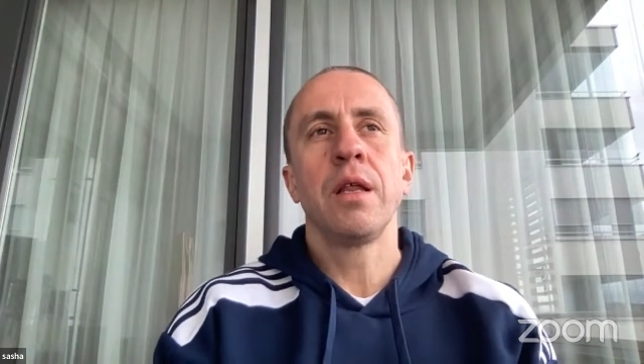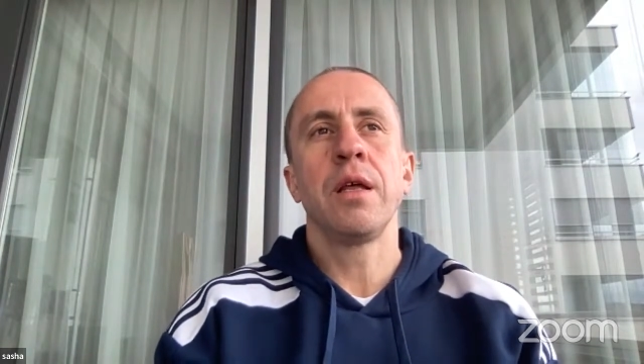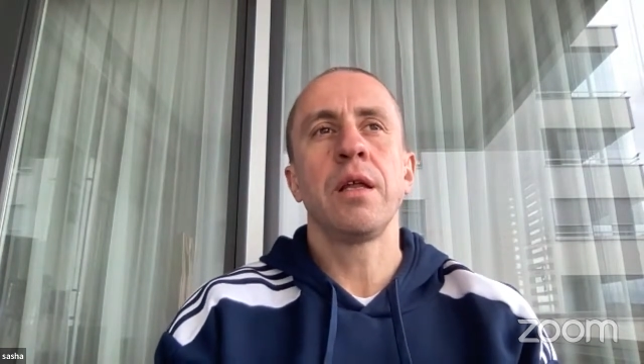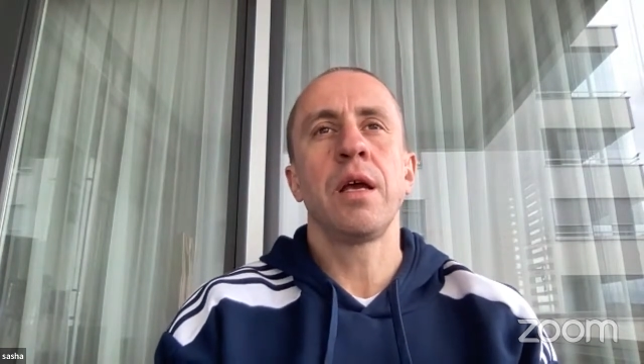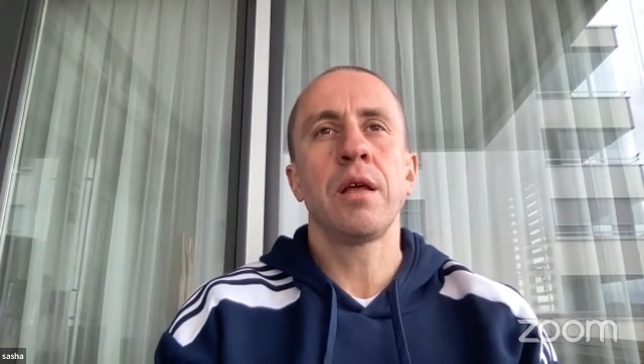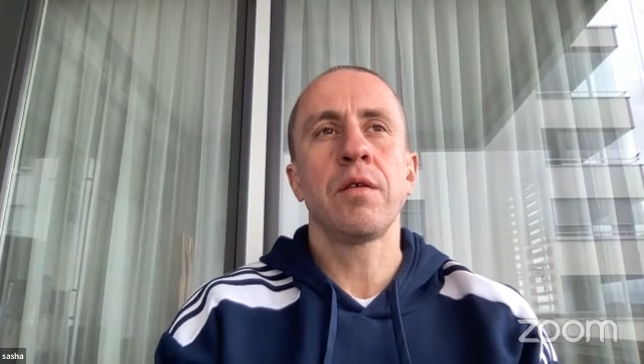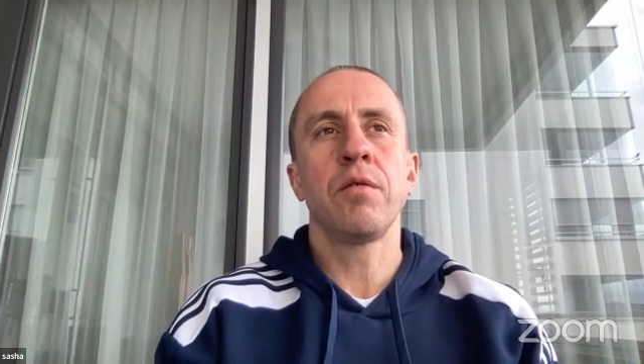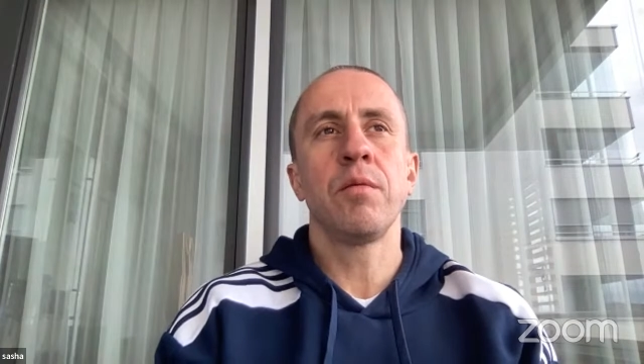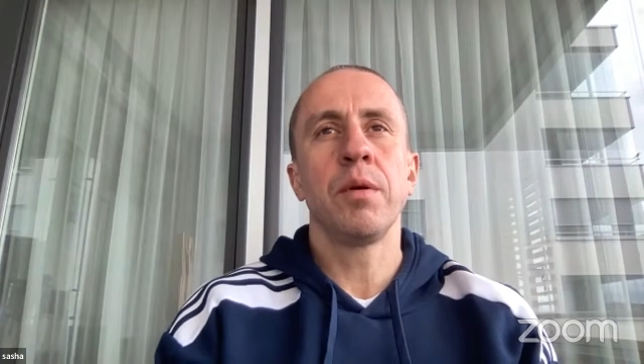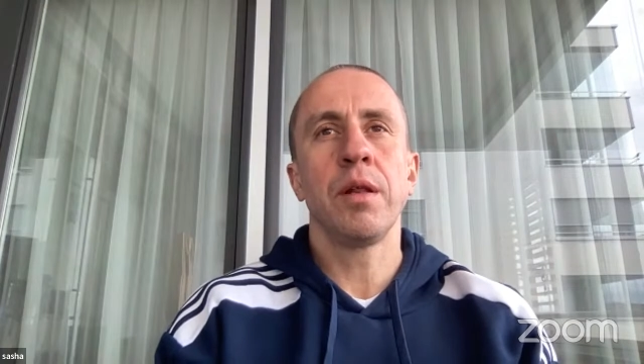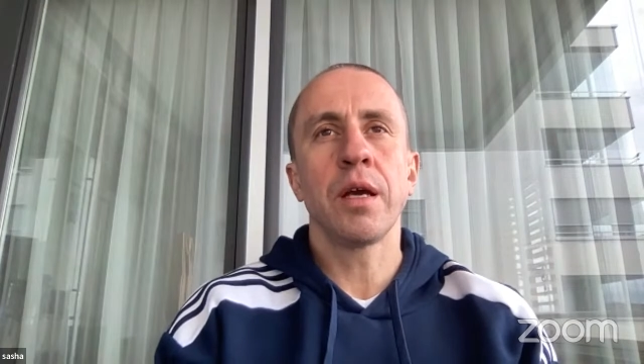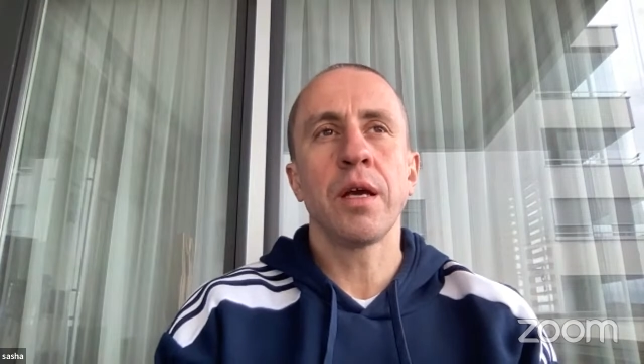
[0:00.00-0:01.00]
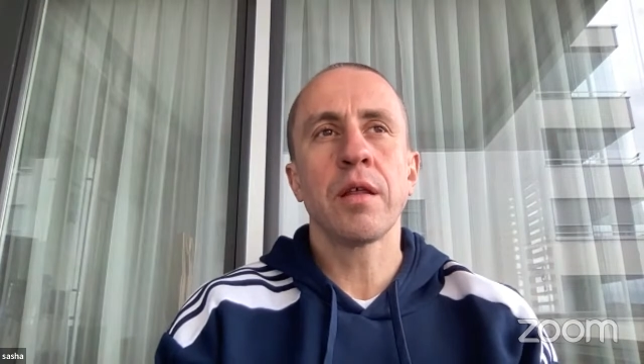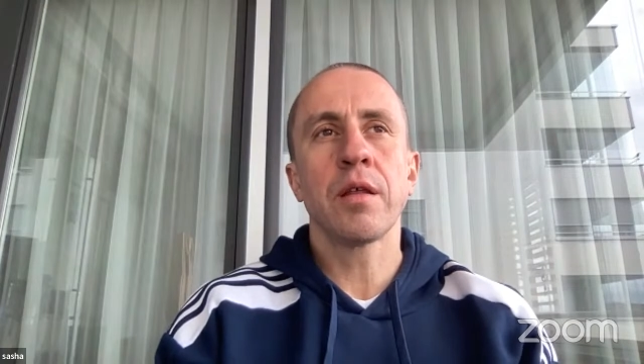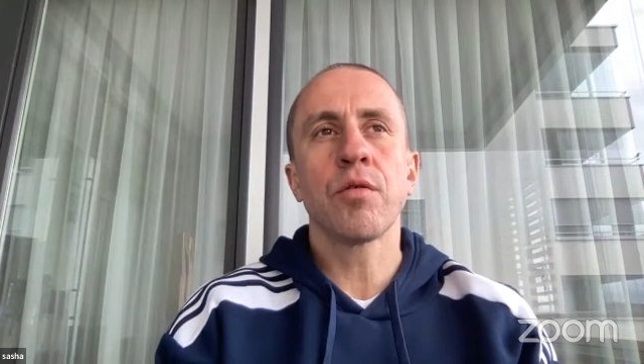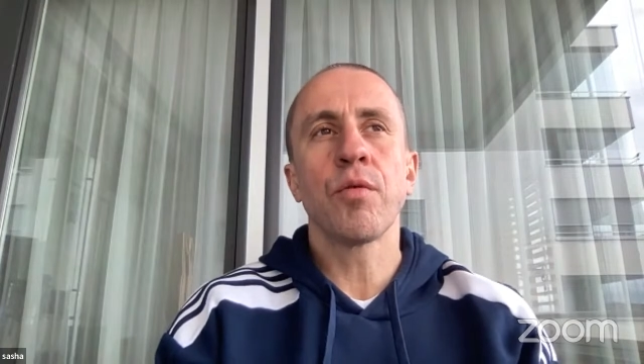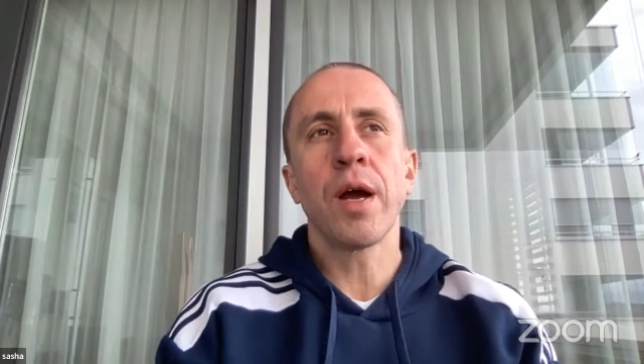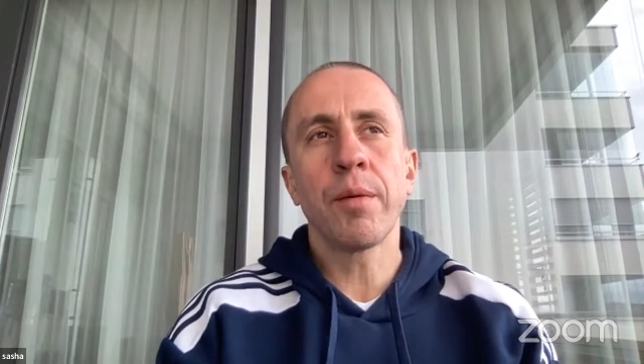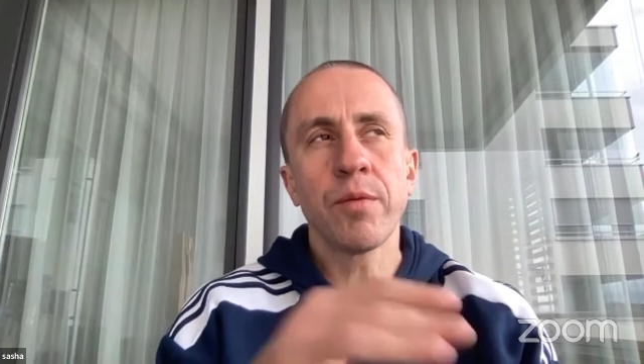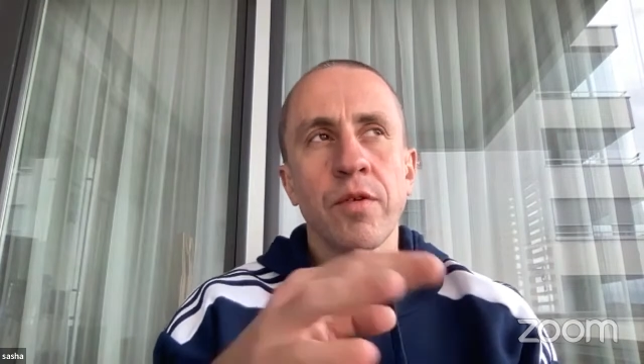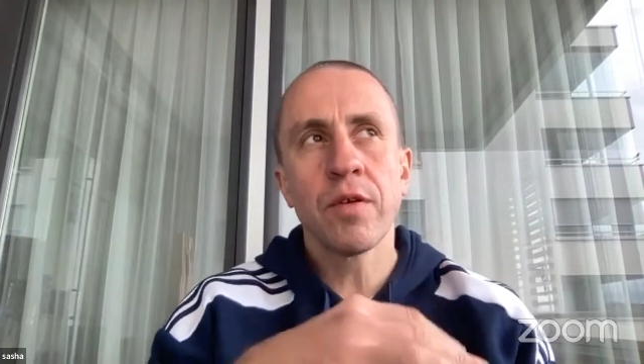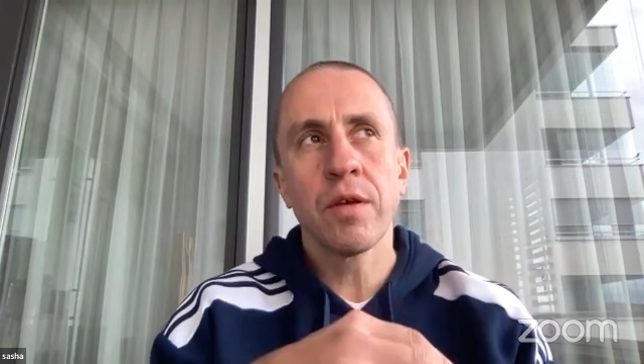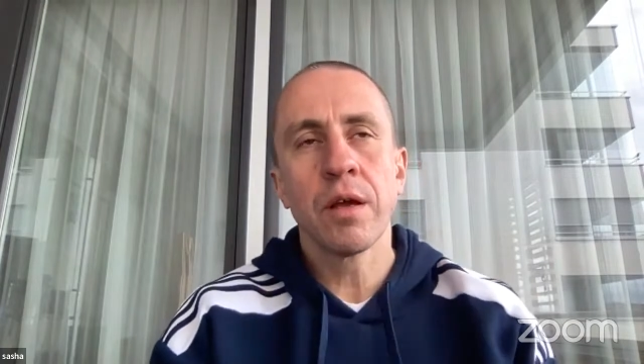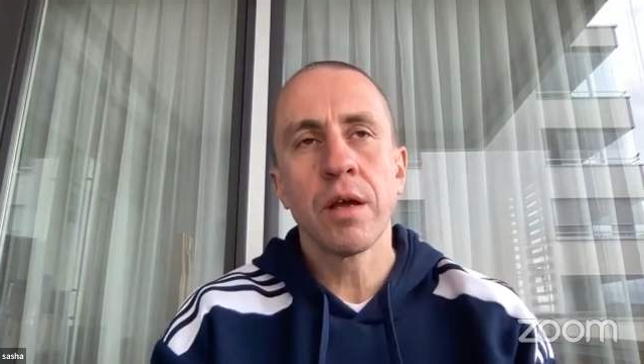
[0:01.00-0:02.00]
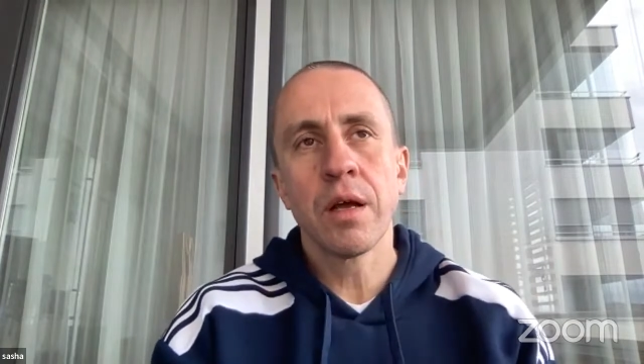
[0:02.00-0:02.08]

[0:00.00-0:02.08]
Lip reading: that has to be like scrapped